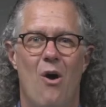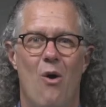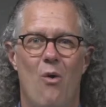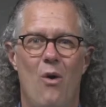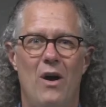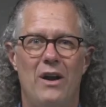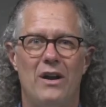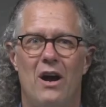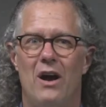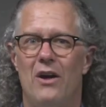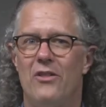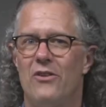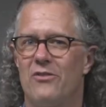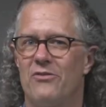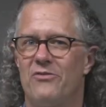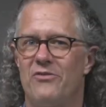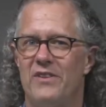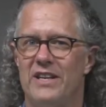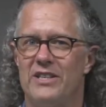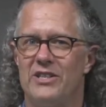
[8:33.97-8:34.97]
What other
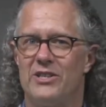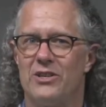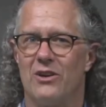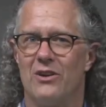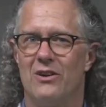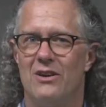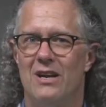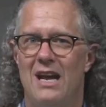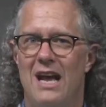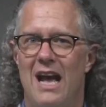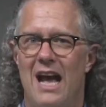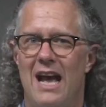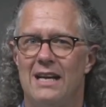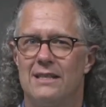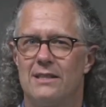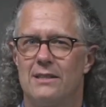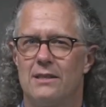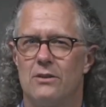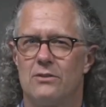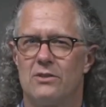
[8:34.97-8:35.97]
feature
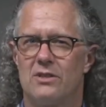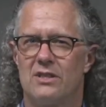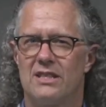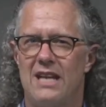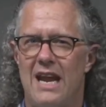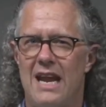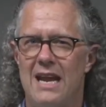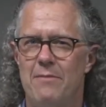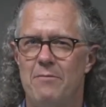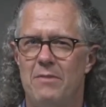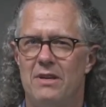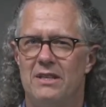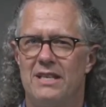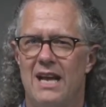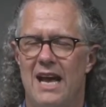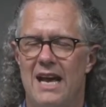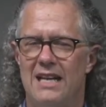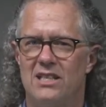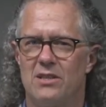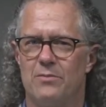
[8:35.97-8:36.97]
has those same
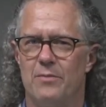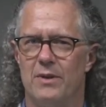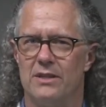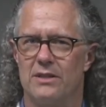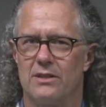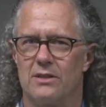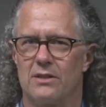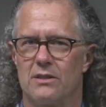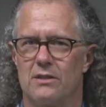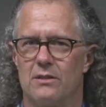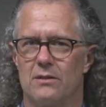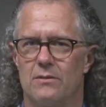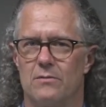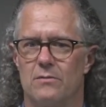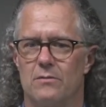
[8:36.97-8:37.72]
attachments